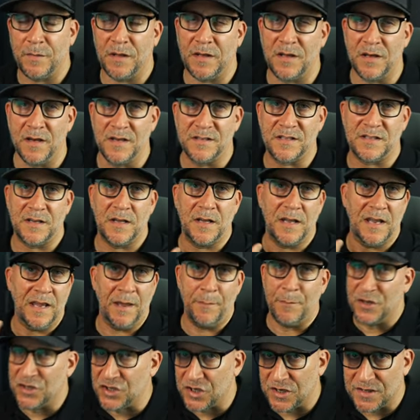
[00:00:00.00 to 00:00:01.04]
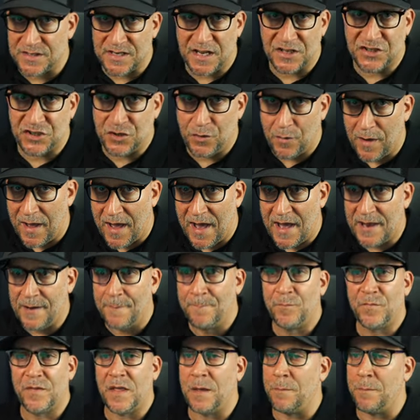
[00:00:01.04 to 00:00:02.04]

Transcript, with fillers: because the images that you add,